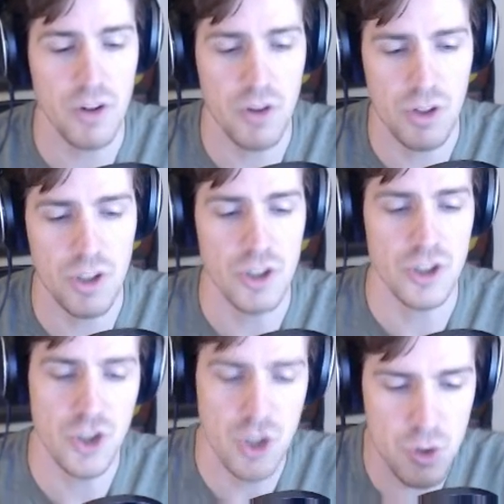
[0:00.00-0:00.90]
earlier
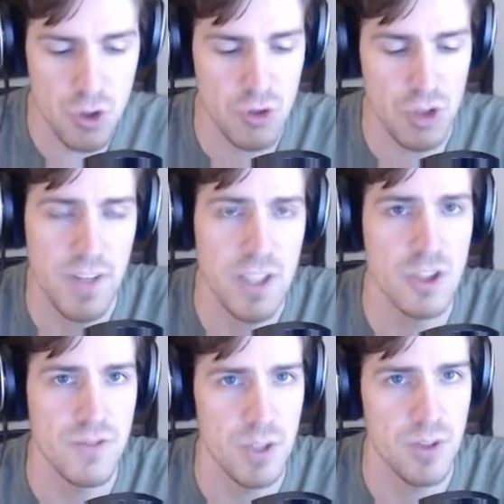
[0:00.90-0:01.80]
choose your own
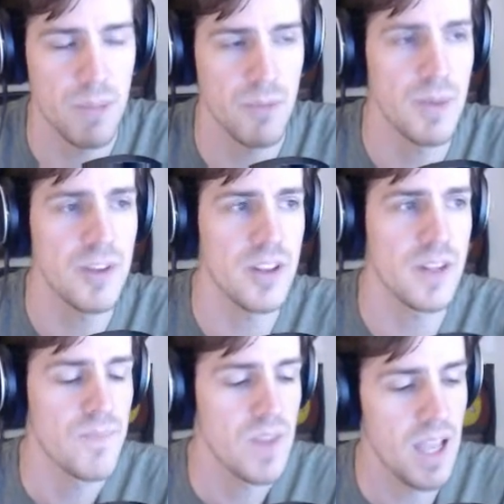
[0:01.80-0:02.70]
adventure video games.
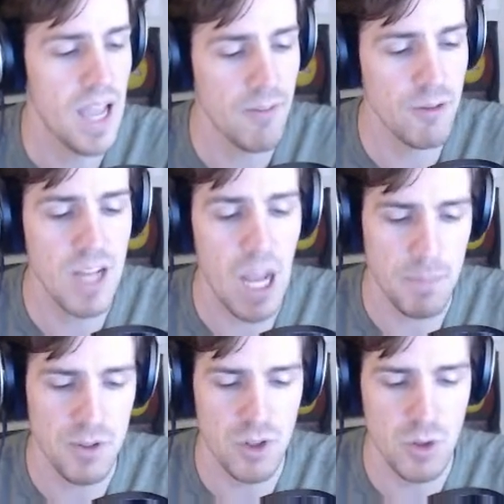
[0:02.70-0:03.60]
Basically every
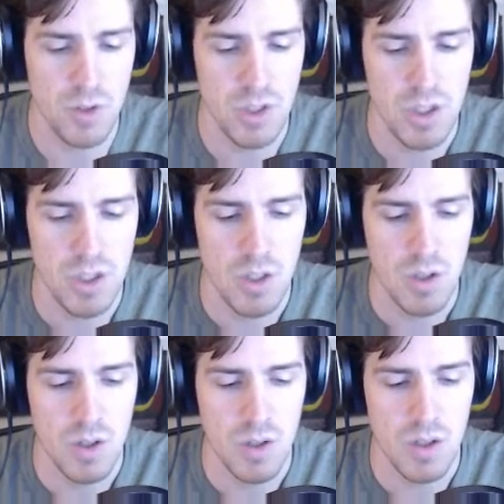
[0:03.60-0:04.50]
episode
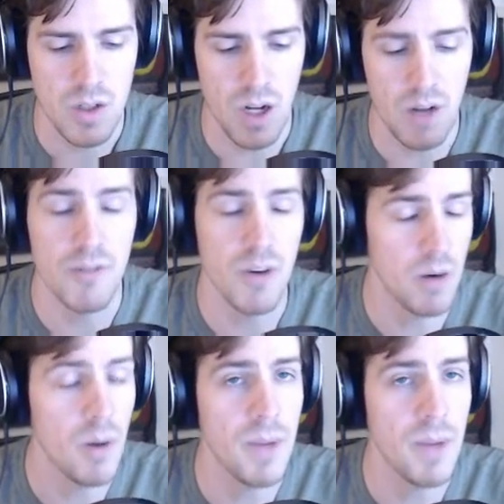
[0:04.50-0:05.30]
on